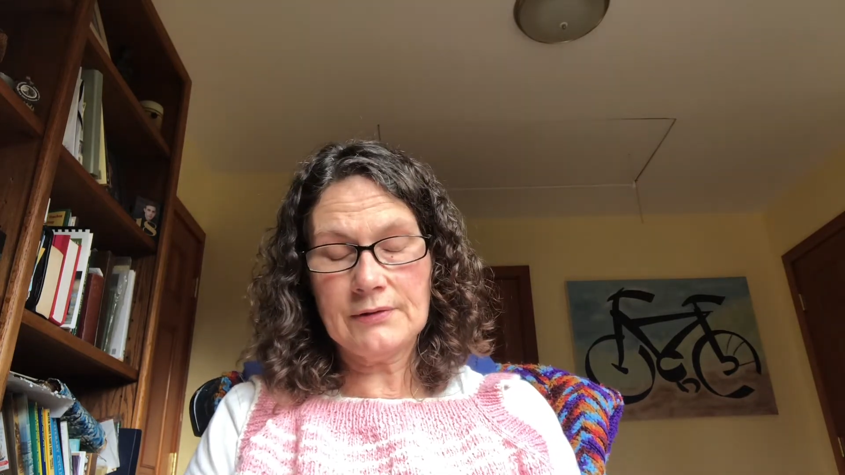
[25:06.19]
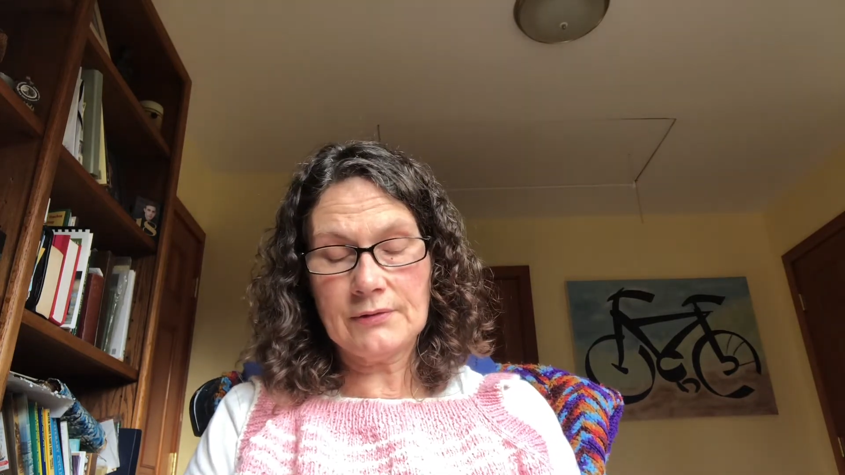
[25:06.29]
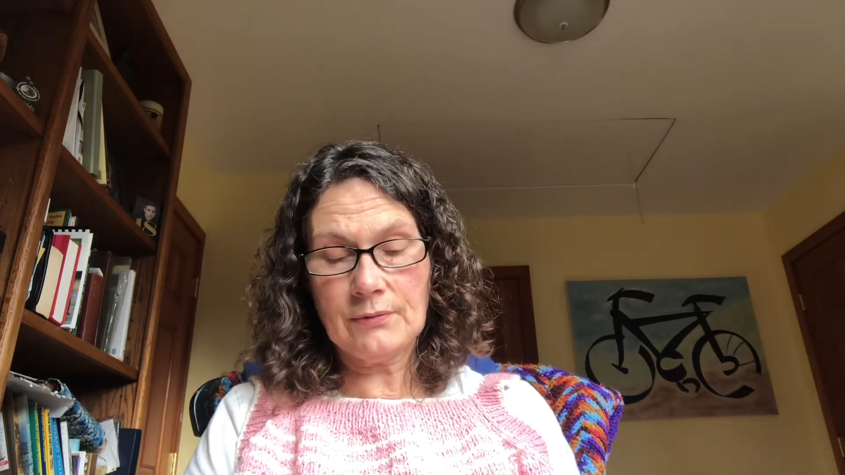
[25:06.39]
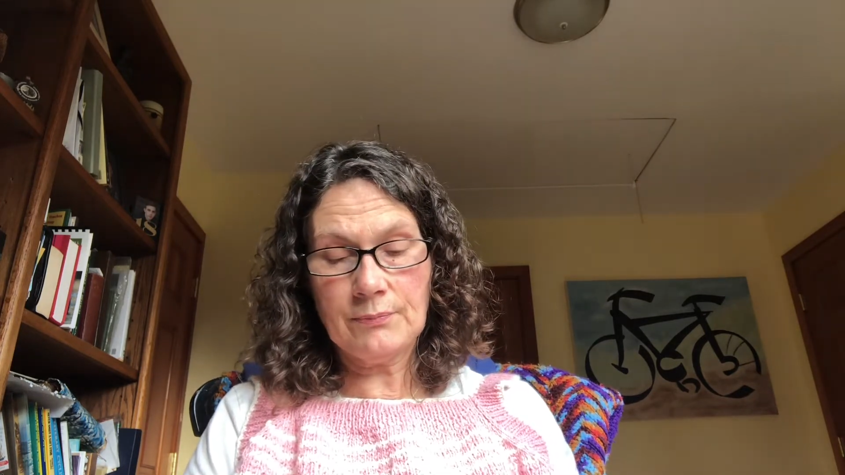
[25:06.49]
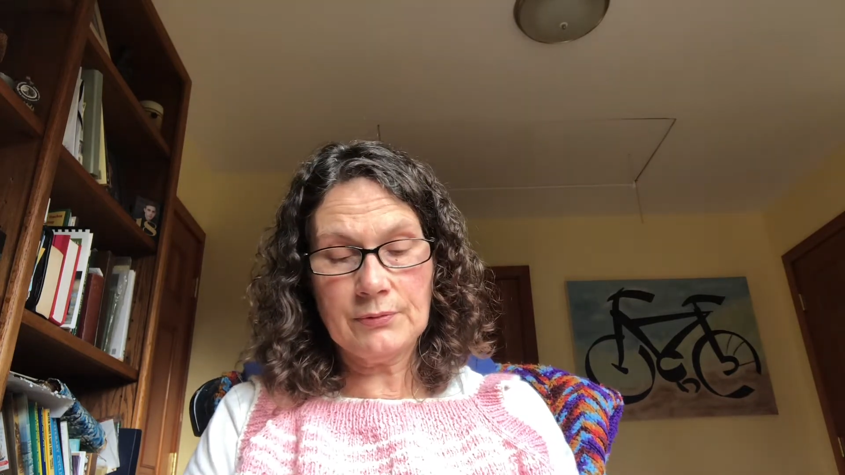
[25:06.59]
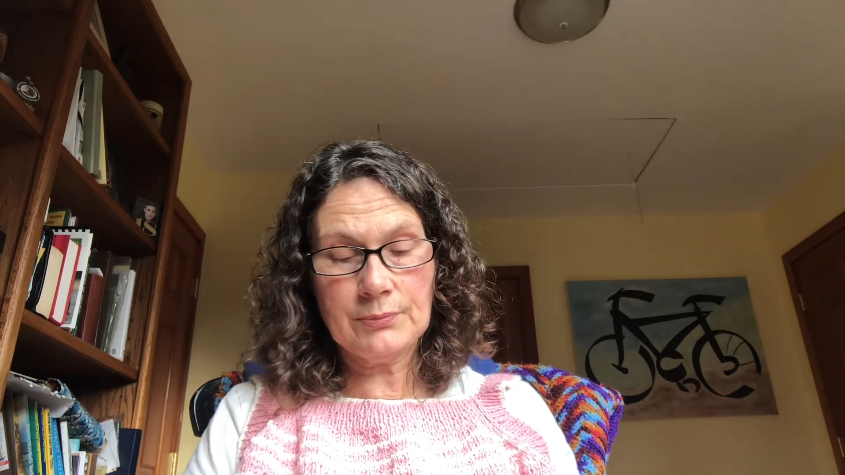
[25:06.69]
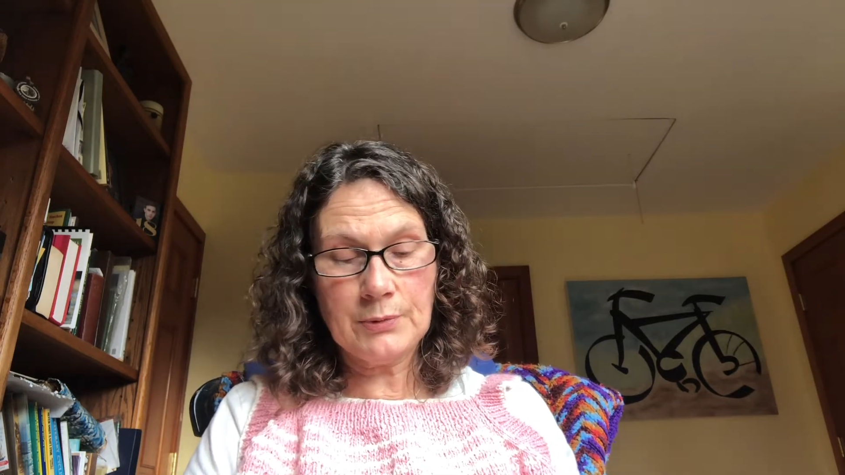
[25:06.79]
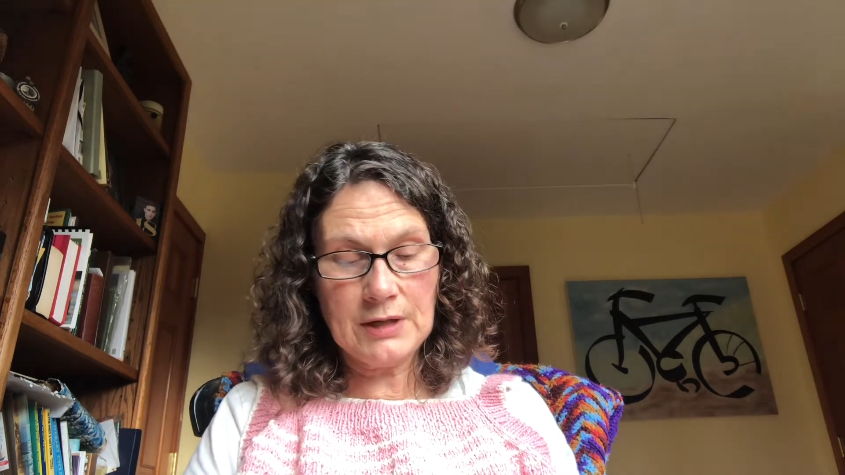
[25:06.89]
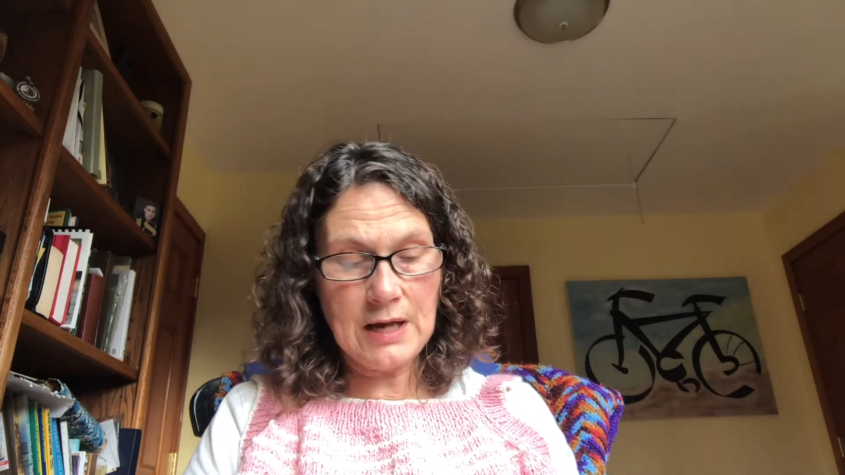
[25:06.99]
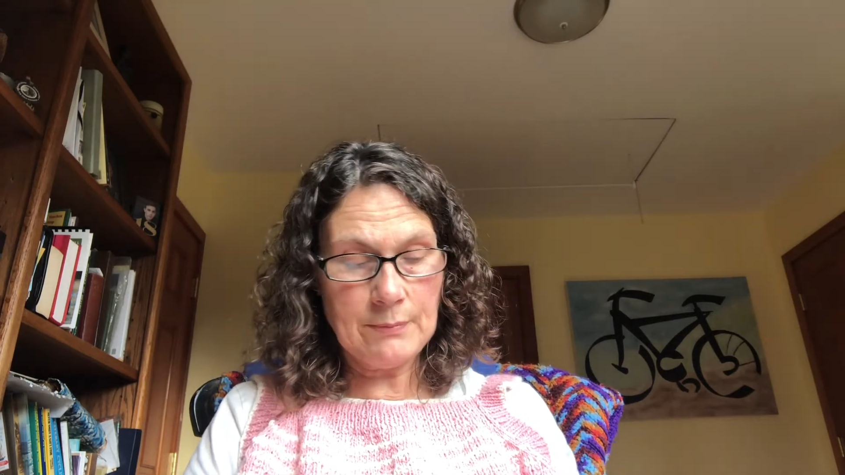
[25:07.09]
So
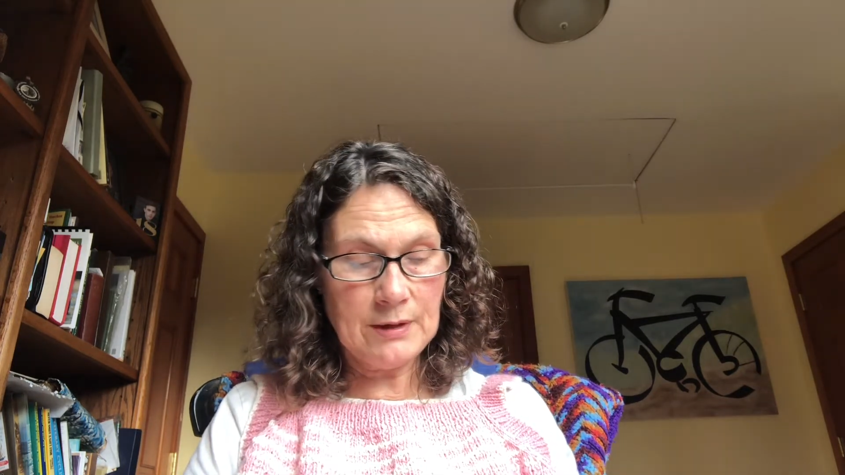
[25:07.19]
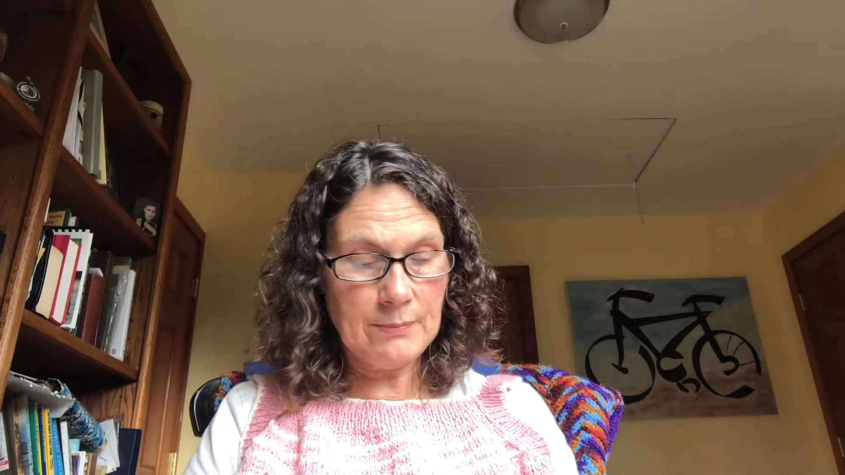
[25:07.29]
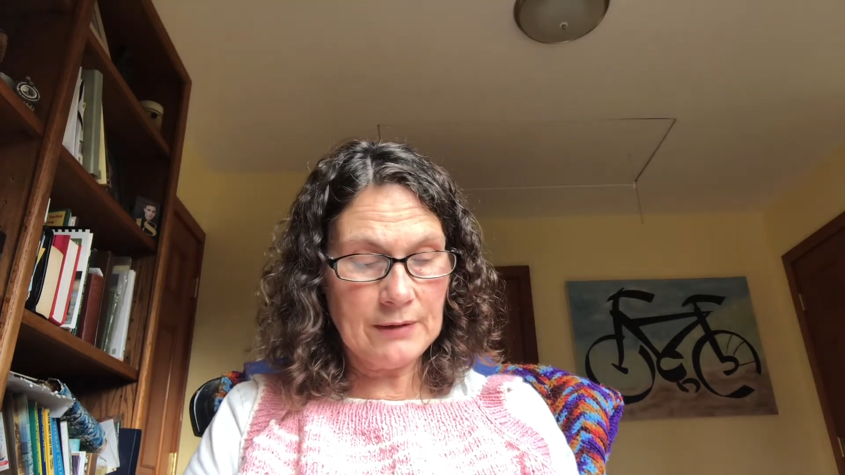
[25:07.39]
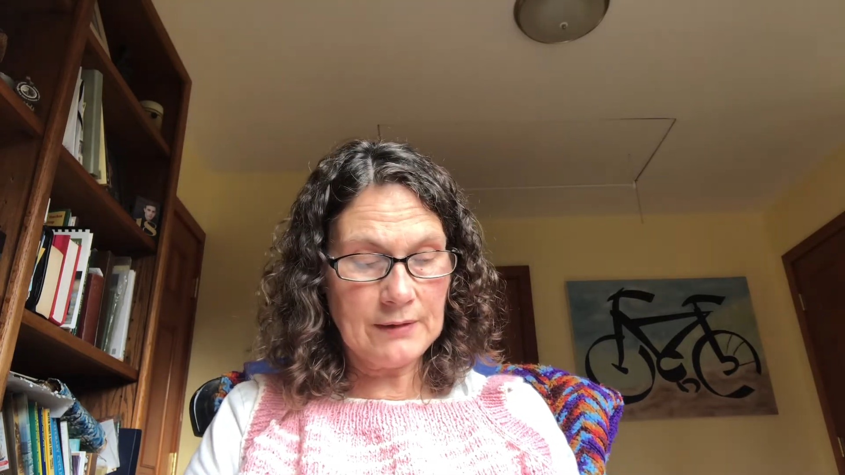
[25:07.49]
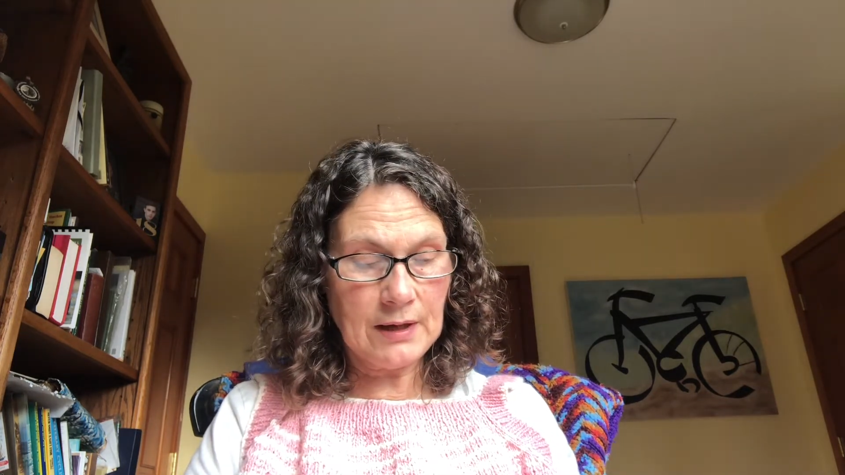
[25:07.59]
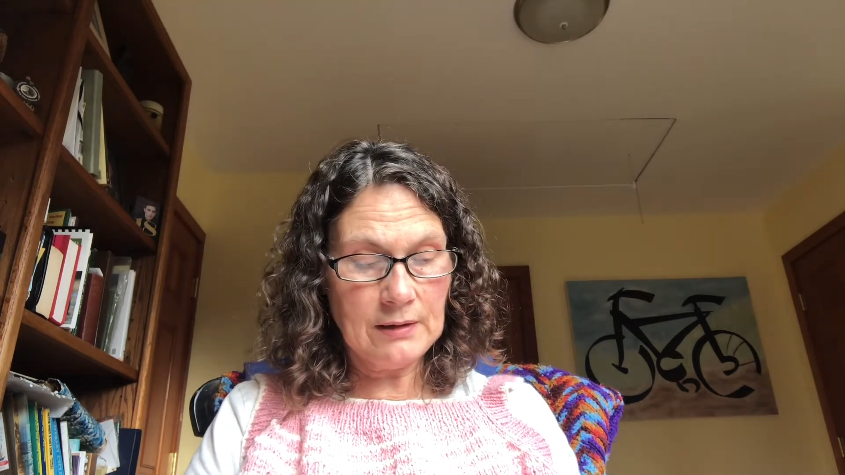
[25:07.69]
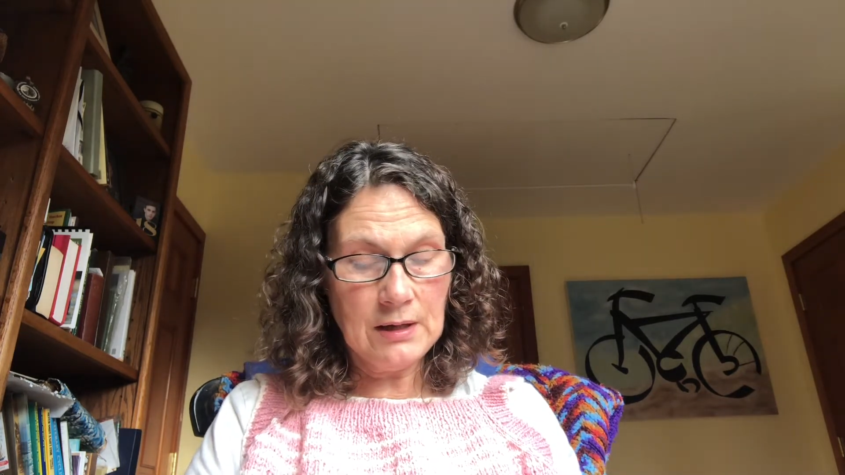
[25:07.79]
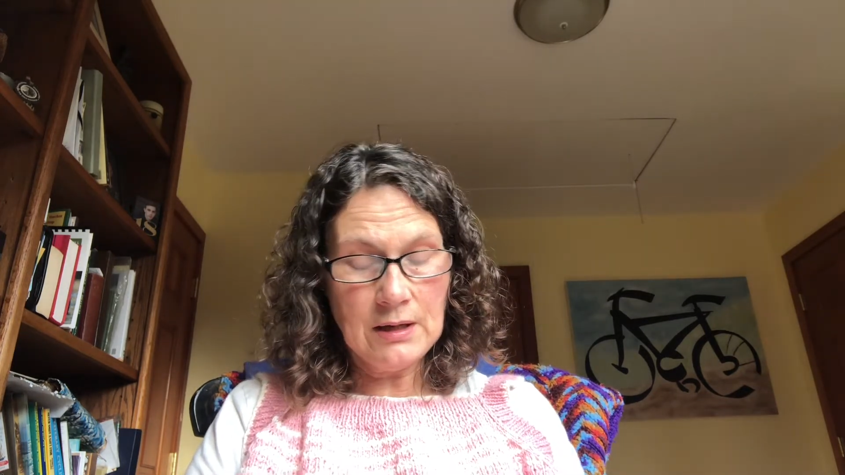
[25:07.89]
pretty happy about that.